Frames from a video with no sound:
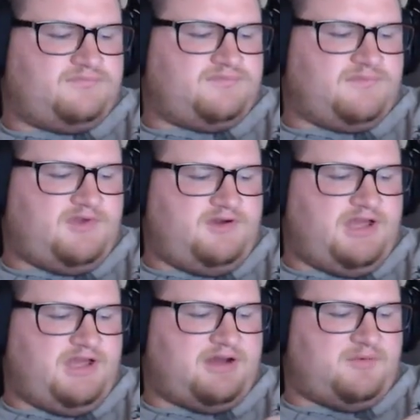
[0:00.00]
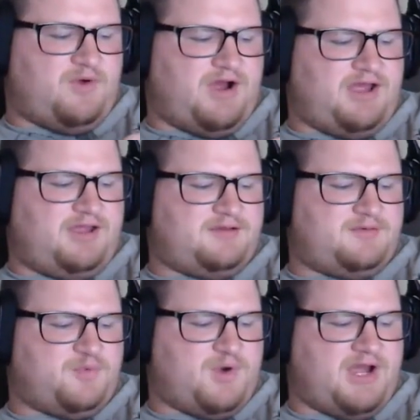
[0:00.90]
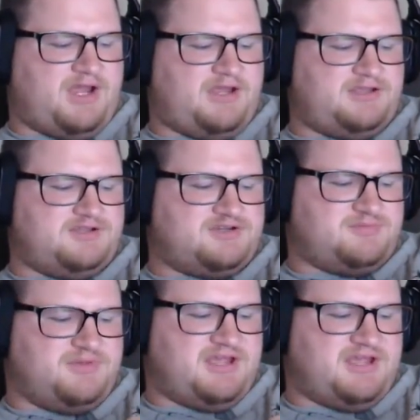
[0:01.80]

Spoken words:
Oh yeah, why you should be